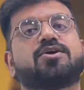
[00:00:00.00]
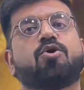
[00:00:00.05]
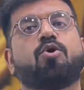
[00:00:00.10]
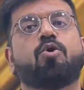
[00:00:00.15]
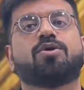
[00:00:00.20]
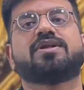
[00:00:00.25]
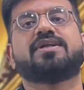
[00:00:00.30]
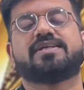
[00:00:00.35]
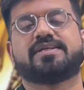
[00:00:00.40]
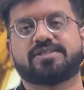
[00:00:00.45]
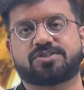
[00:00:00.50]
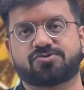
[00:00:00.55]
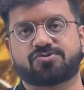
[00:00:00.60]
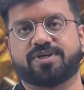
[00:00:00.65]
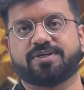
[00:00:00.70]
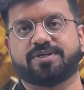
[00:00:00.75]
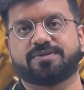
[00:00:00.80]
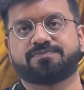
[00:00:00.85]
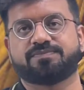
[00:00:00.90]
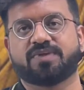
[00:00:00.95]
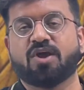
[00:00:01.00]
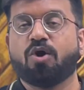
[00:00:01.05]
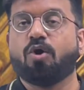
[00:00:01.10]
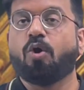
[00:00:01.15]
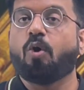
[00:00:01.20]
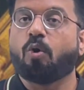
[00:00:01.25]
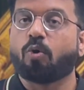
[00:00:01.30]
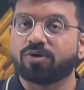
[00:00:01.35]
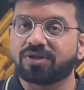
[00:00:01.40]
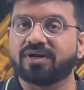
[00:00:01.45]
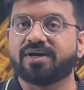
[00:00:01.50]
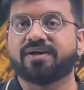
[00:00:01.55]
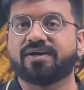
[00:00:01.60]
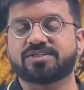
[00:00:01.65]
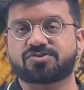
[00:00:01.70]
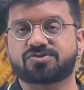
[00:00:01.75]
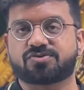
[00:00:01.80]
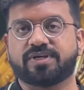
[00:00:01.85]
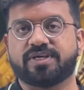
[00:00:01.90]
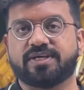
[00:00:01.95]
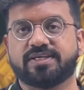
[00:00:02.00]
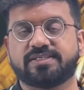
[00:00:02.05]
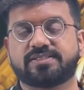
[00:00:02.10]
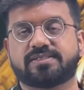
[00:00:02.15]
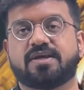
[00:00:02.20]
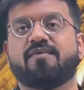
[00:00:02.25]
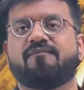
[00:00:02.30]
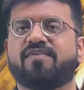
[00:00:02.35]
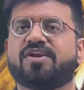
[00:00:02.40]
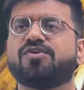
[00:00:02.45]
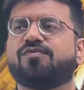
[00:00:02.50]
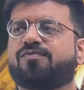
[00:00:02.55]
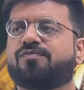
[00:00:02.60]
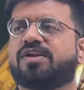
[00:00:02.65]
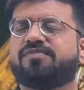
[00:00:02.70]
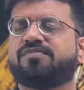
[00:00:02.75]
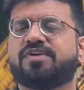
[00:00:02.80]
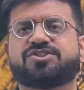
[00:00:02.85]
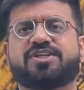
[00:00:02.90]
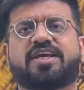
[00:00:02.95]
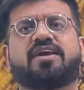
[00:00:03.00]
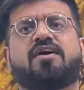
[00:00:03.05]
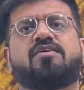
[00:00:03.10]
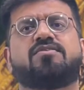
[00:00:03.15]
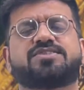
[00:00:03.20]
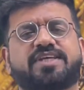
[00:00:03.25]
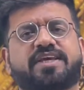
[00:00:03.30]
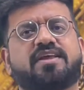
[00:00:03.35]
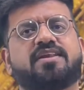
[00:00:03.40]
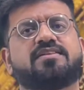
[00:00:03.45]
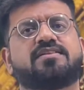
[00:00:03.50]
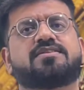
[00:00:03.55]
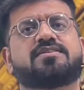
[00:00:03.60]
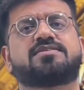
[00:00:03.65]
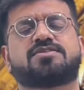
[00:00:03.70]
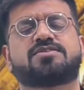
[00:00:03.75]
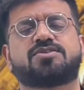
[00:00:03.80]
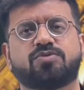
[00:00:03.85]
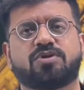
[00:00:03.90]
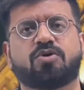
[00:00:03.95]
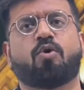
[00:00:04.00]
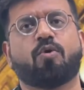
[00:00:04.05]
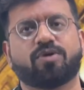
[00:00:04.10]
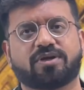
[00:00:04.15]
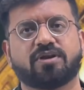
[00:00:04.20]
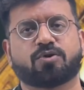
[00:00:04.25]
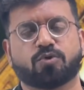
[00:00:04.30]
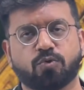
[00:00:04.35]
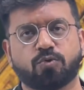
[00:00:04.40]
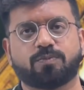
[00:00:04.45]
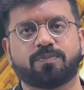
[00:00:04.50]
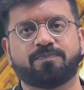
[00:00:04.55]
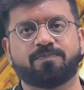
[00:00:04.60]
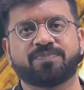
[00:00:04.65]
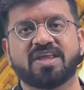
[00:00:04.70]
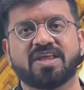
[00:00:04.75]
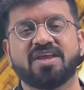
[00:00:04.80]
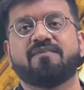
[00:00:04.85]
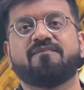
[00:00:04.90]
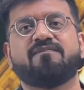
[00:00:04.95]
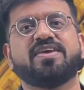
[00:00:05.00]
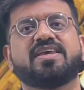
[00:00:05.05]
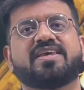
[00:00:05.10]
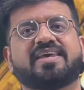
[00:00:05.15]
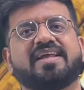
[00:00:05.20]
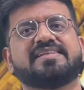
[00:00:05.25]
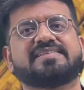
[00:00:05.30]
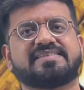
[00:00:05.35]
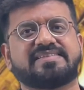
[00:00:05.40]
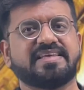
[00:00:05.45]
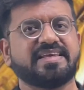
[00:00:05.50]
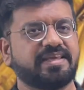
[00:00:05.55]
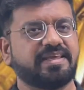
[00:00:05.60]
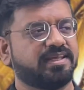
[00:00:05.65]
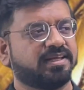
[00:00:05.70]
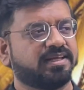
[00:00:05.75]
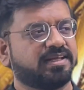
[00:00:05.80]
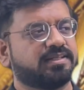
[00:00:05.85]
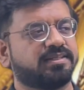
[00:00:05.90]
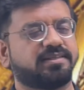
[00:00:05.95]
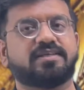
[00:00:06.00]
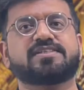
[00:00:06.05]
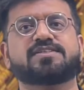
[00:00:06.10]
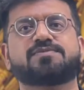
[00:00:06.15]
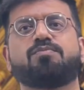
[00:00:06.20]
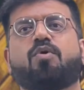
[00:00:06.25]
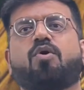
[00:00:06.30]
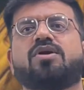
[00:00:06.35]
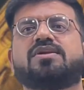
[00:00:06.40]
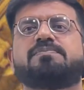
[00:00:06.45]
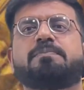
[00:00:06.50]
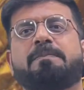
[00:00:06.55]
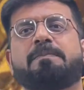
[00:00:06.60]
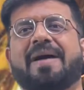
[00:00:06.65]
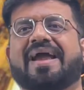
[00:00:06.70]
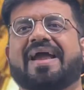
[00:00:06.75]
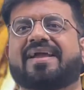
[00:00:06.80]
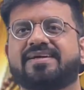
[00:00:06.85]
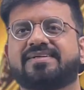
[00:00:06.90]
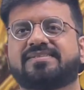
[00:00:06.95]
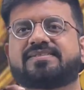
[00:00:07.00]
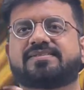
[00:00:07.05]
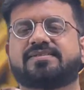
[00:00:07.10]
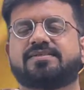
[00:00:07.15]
hotel industry. Hotel industries, when we check in to the hotel room, we can see the small packets,